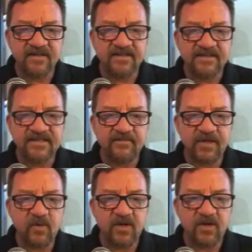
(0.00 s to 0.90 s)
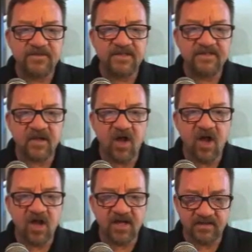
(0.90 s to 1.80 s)
listings have been going up since
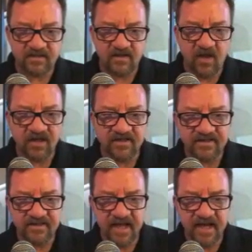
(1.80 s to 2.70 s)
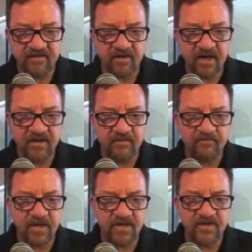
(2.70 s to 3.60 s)
August the 9th. All right.
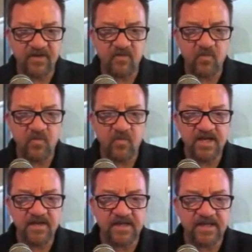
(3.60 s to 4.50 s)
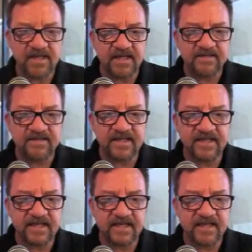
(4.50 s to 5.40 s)
But you can really
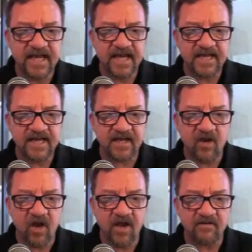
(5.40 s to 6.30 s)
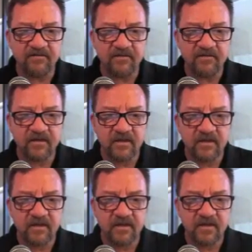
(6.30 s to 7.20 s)
see it kick off.
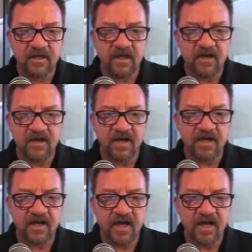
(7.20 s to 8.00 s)
All right.